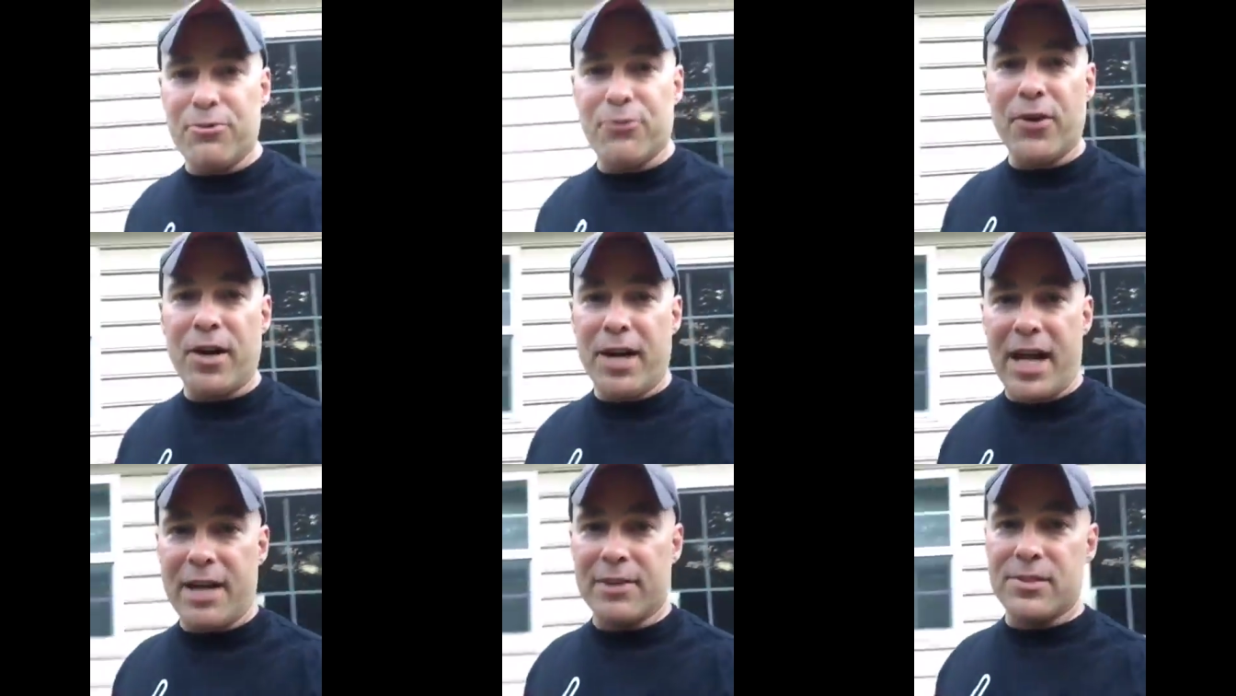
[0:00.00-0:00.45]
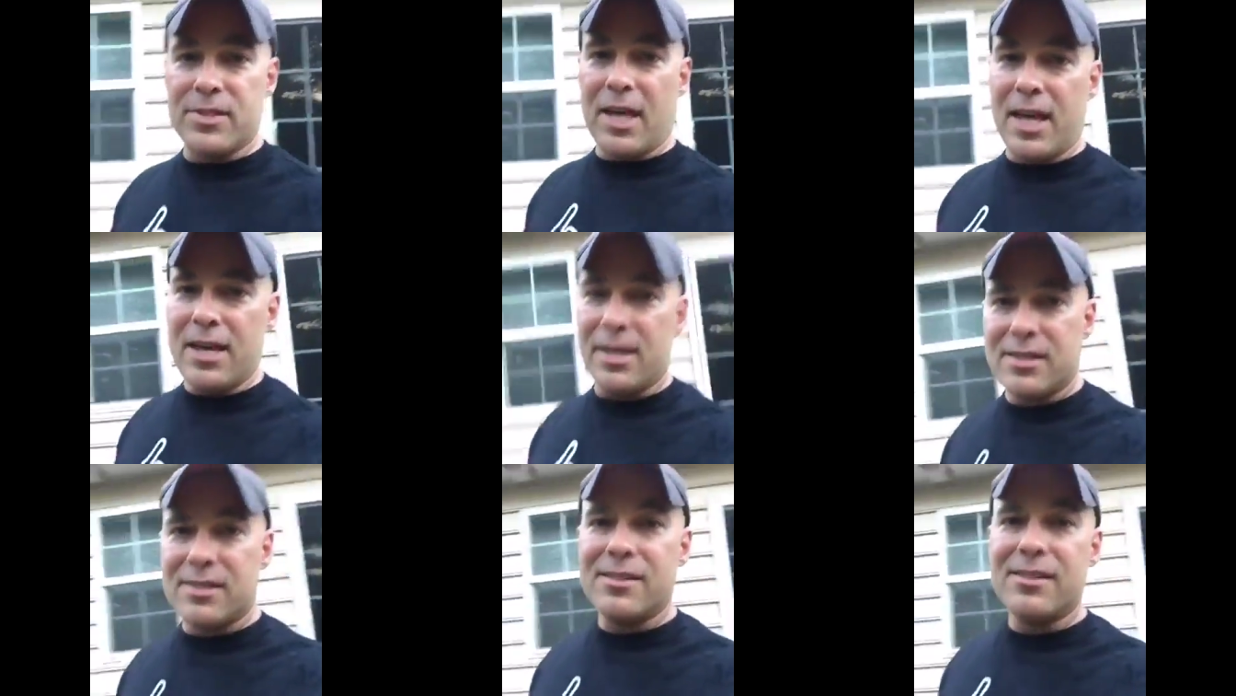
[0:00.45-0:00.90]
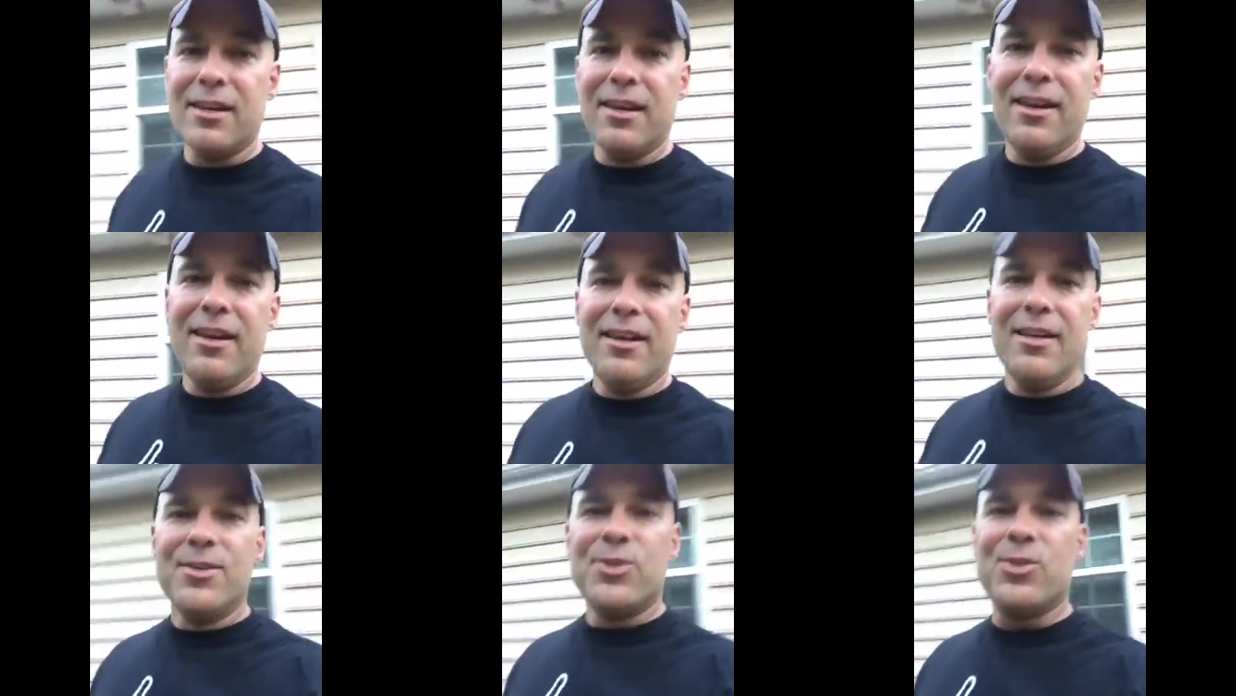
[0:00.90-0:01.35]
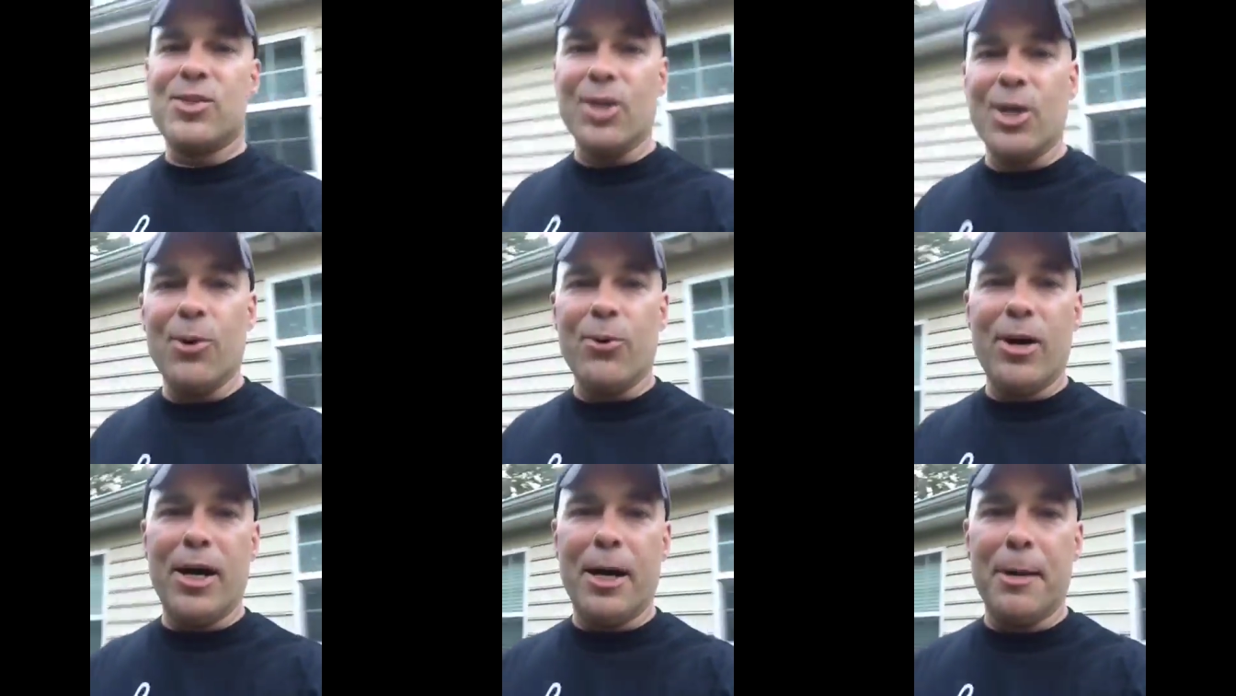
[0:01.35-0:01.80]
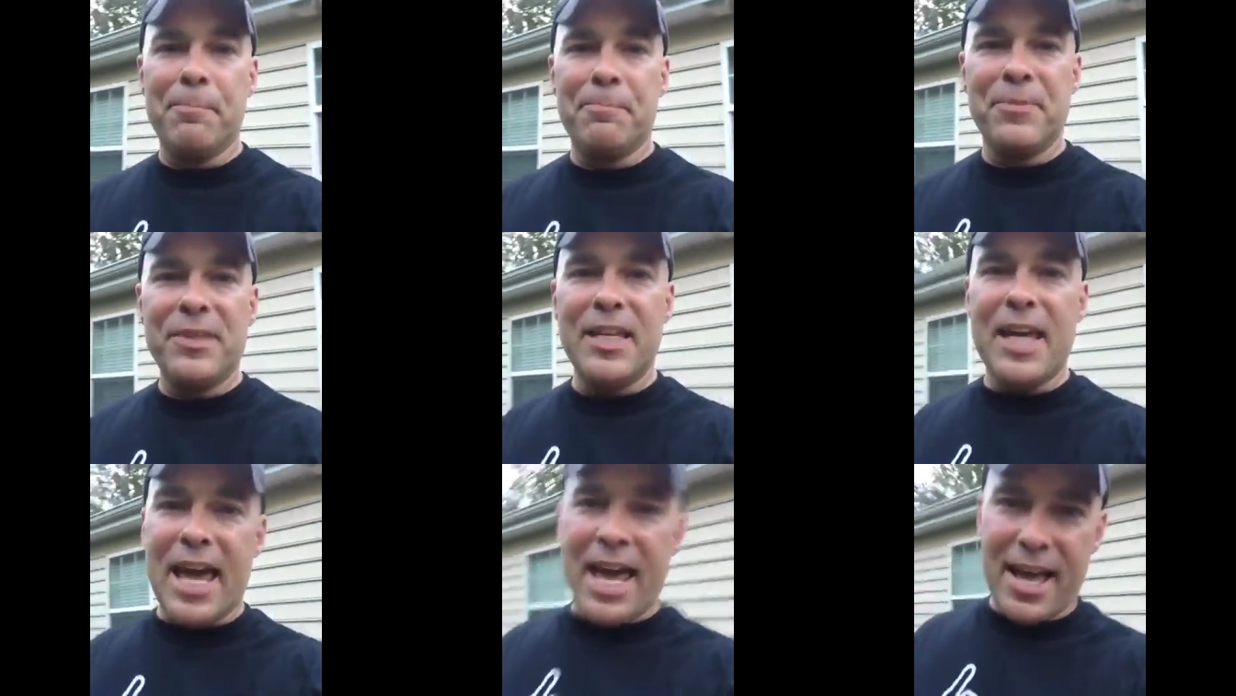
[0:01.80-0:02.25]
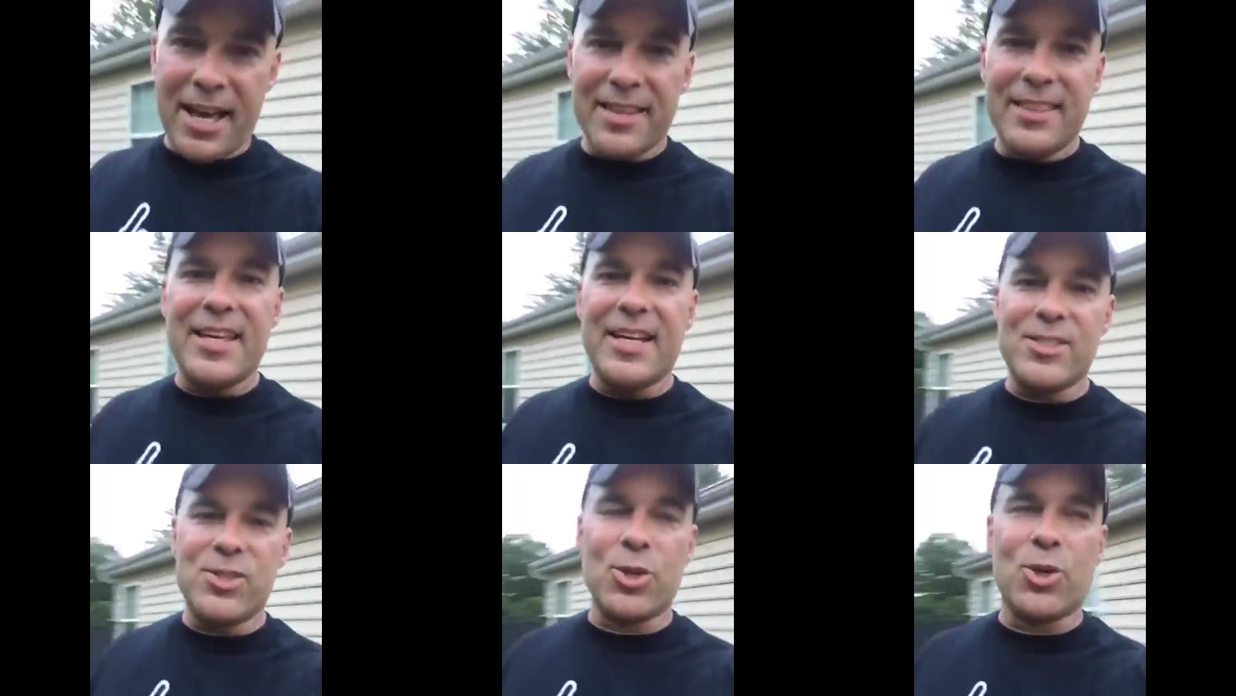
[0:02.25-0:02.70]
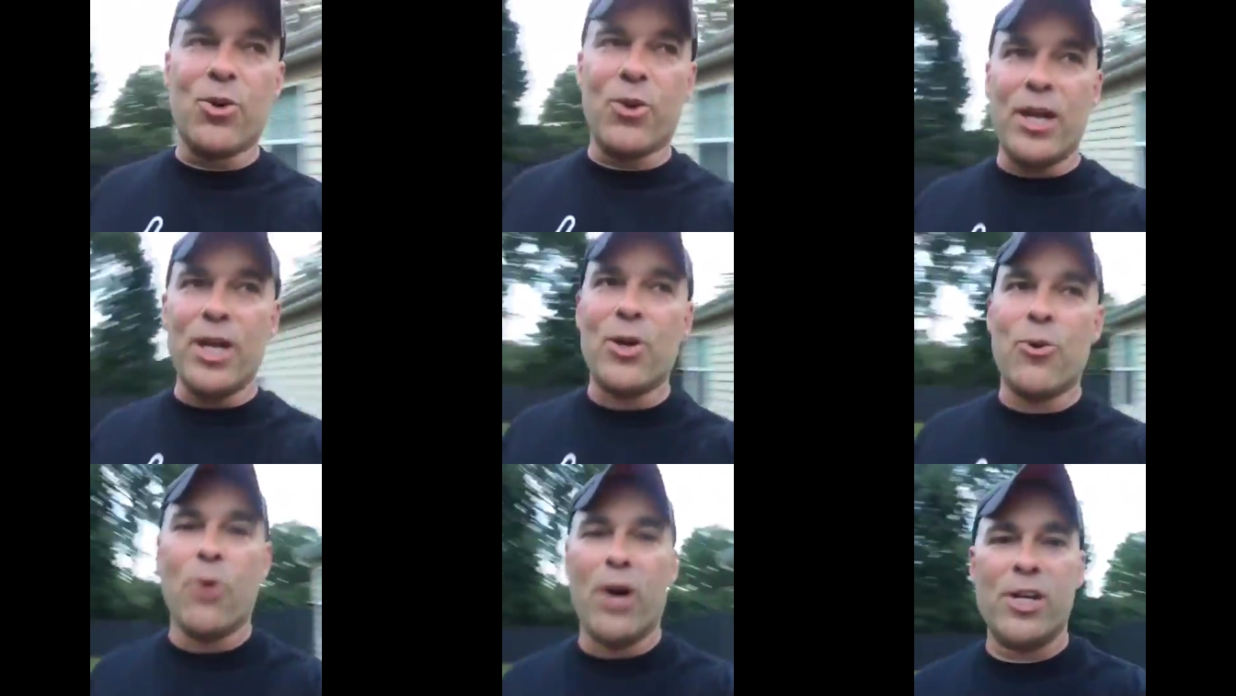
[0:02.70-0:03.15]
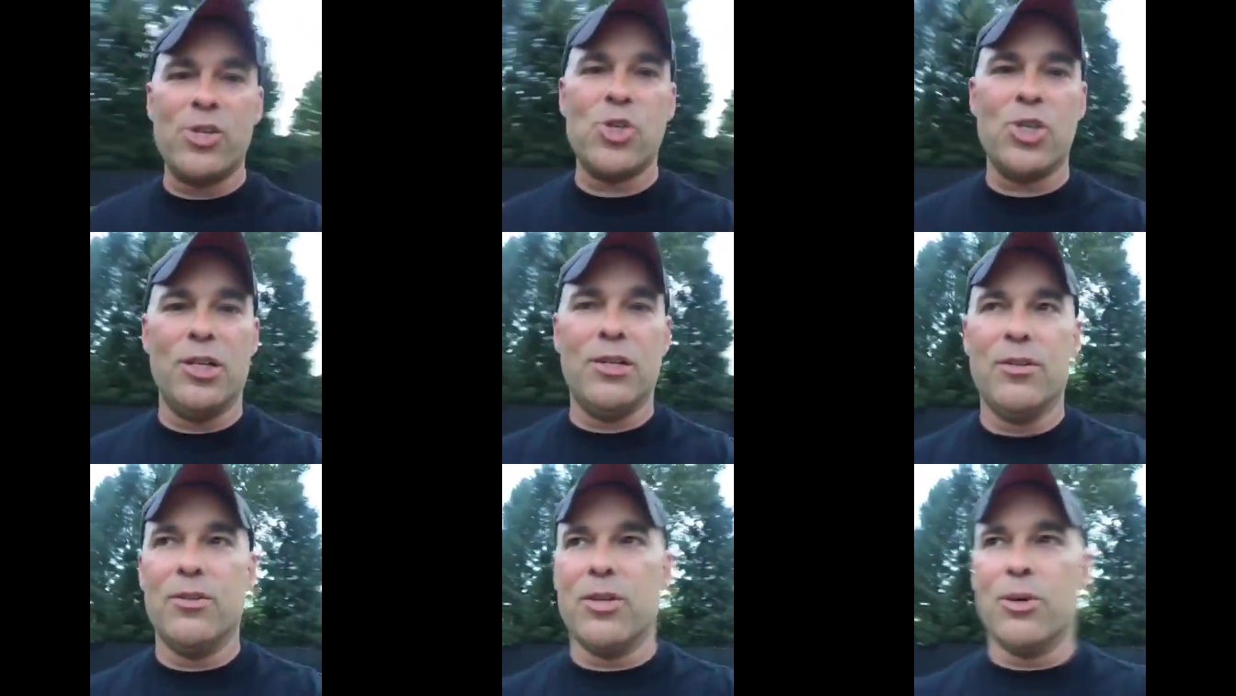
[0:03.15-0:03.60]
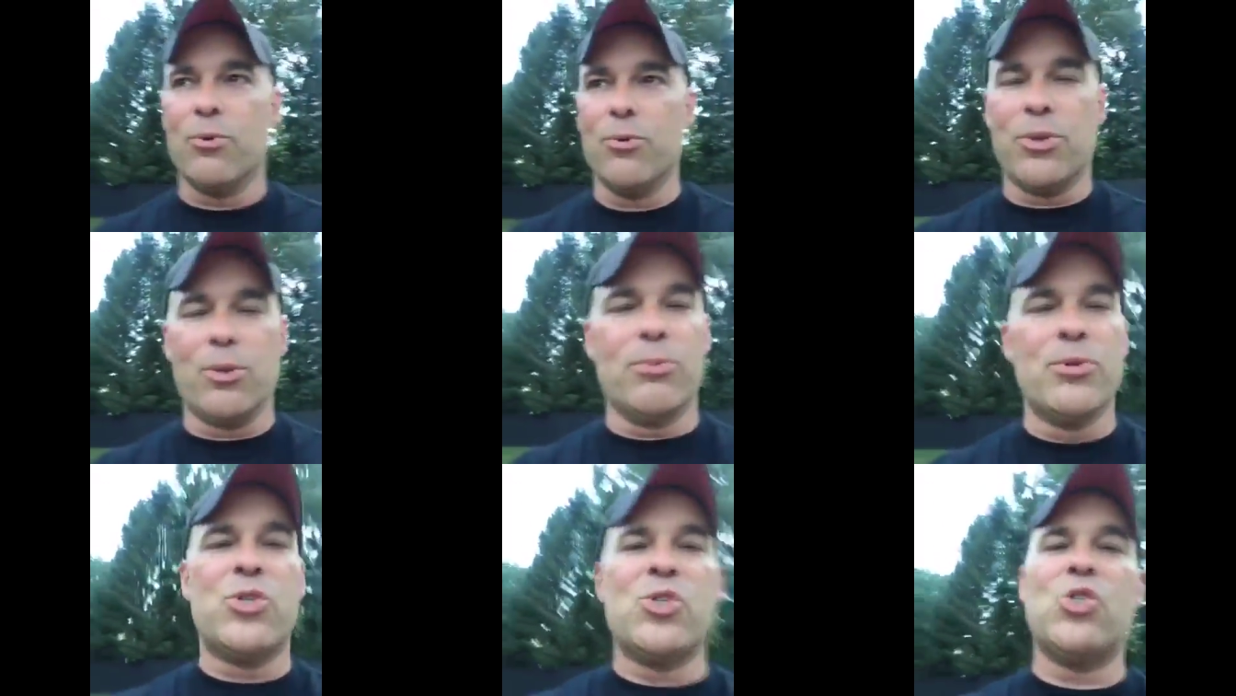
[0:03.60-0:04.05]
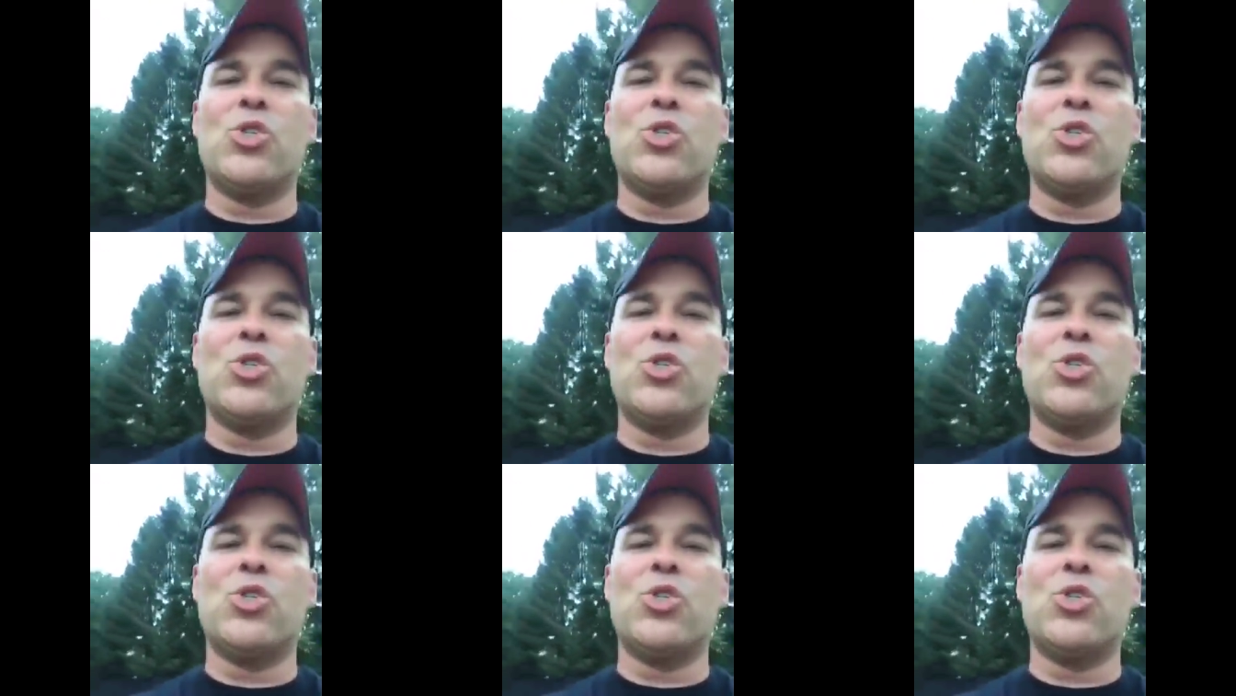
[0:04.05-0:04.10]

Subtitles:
fun outtakes. So that's a great question. There was